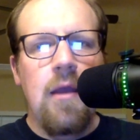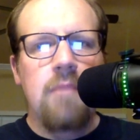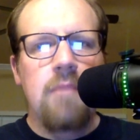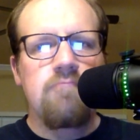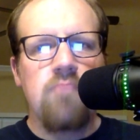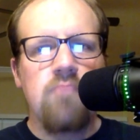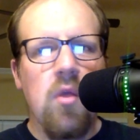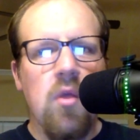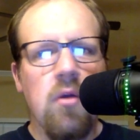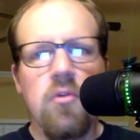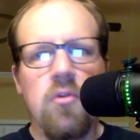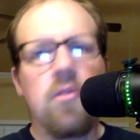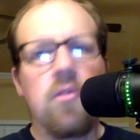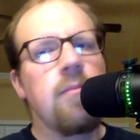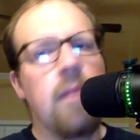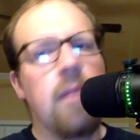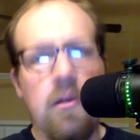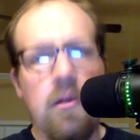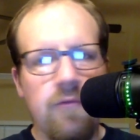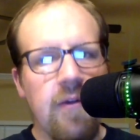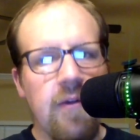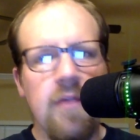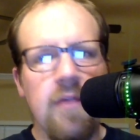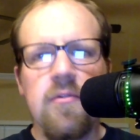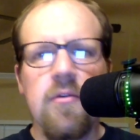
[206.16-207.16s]
There are some metal
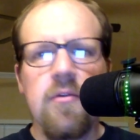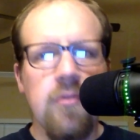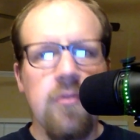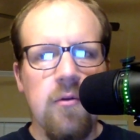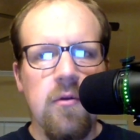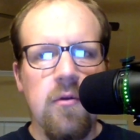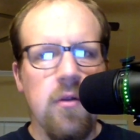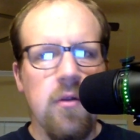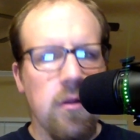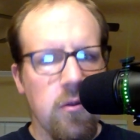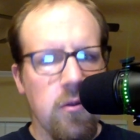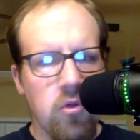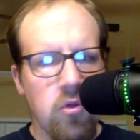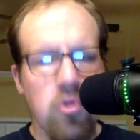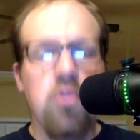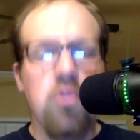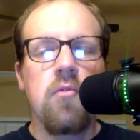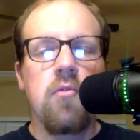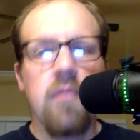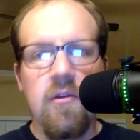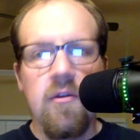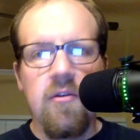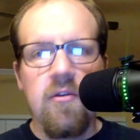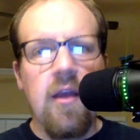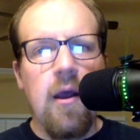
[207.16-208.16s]
fans out there that are going to chew
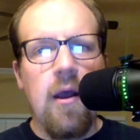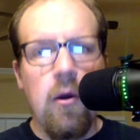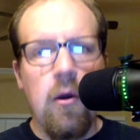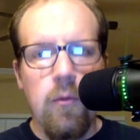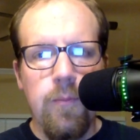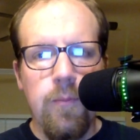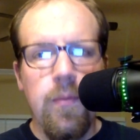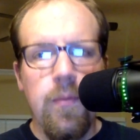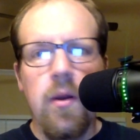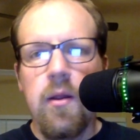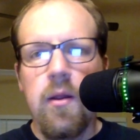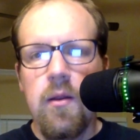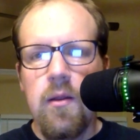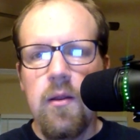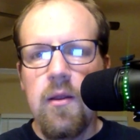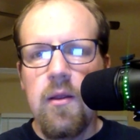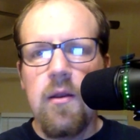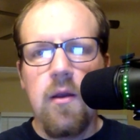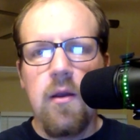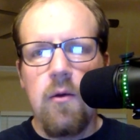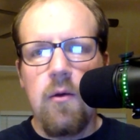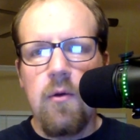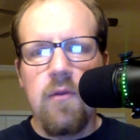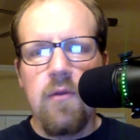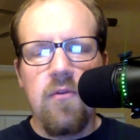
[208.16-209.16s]
this out, but
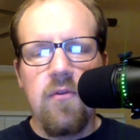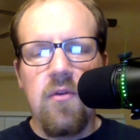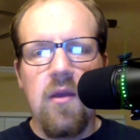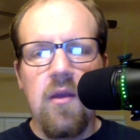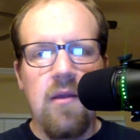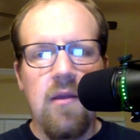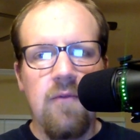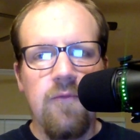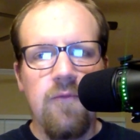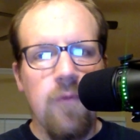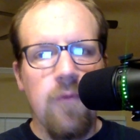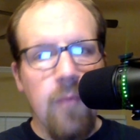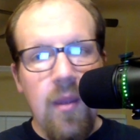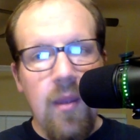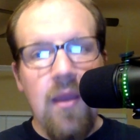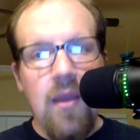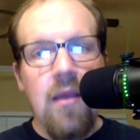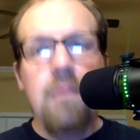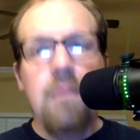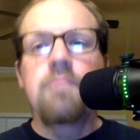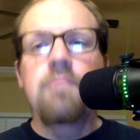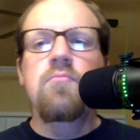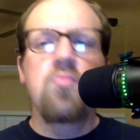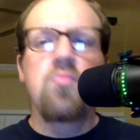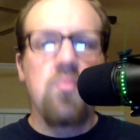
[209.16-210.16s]
for
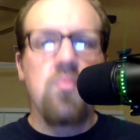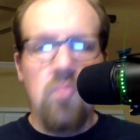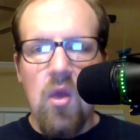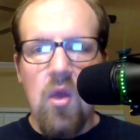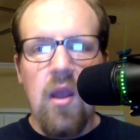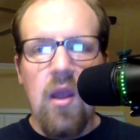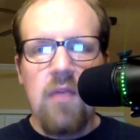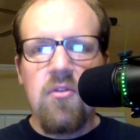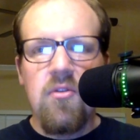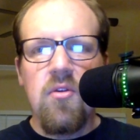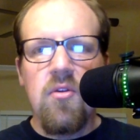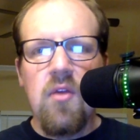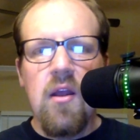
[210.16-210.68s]
me, it's